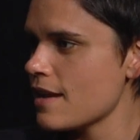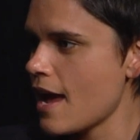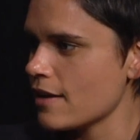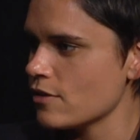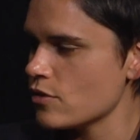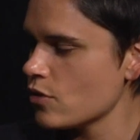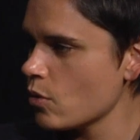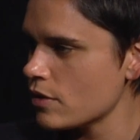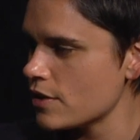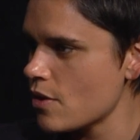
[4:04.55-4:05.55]
I
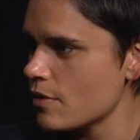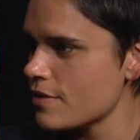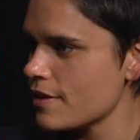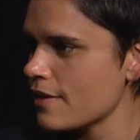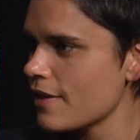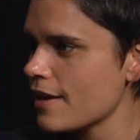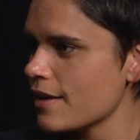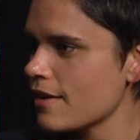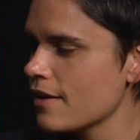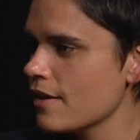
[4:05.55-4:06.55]
totally noticed that
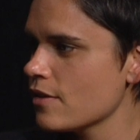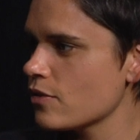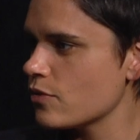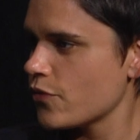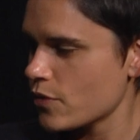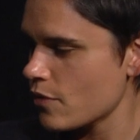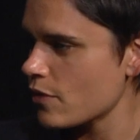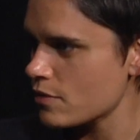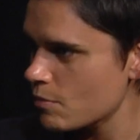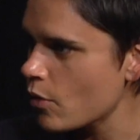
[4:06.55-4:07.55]
first of all,
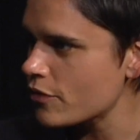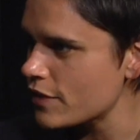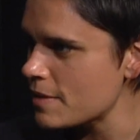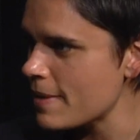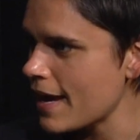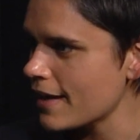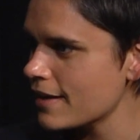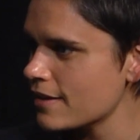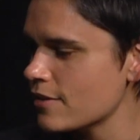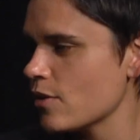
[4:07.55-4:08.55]
there's more feedback,
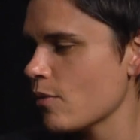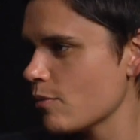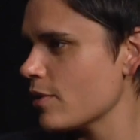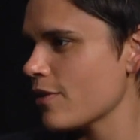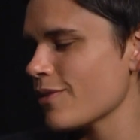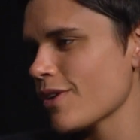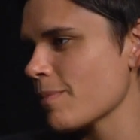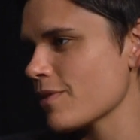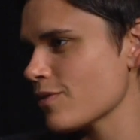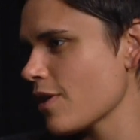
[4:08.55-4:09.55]
whether you're
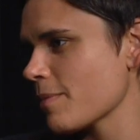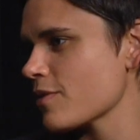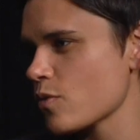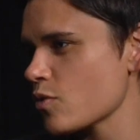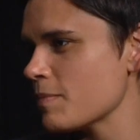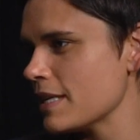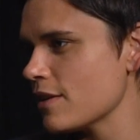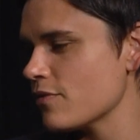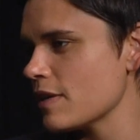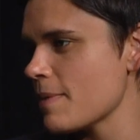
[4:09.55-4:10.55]
talking about social
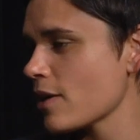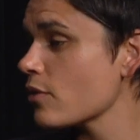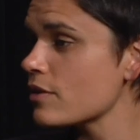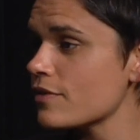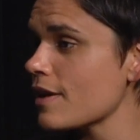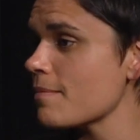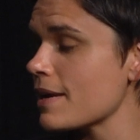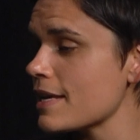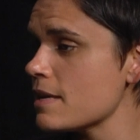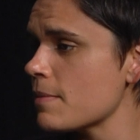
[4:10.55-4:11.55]
media feedback or even on
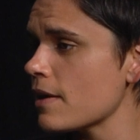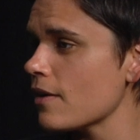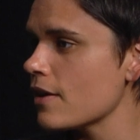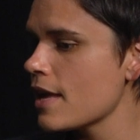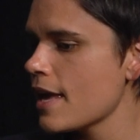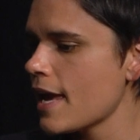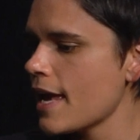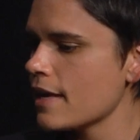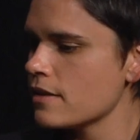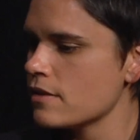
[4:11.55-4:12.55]
my email,
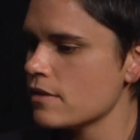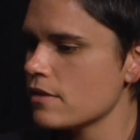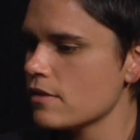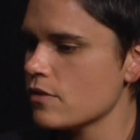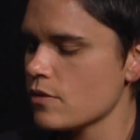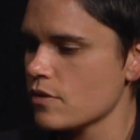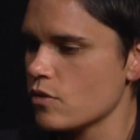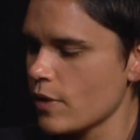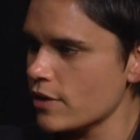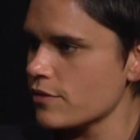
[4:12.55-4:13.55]
and there's a
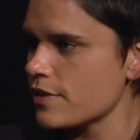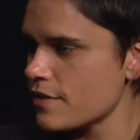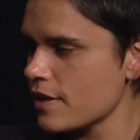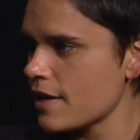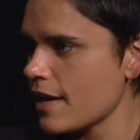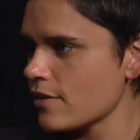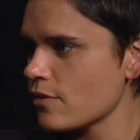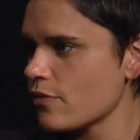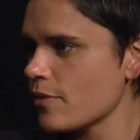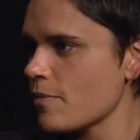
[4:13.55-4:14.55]
greater
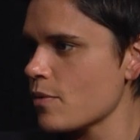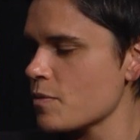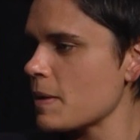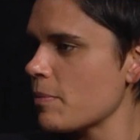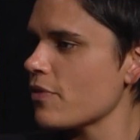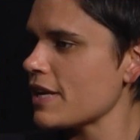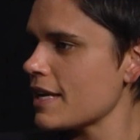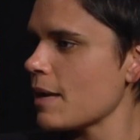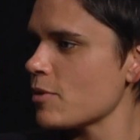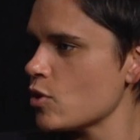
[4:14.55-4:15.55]
disconnect from those people
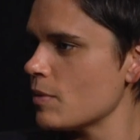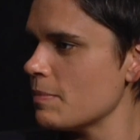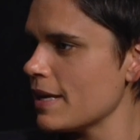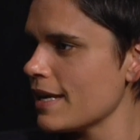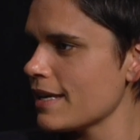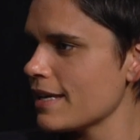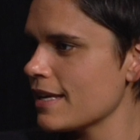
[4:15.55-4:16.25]
thinking I'm a human being,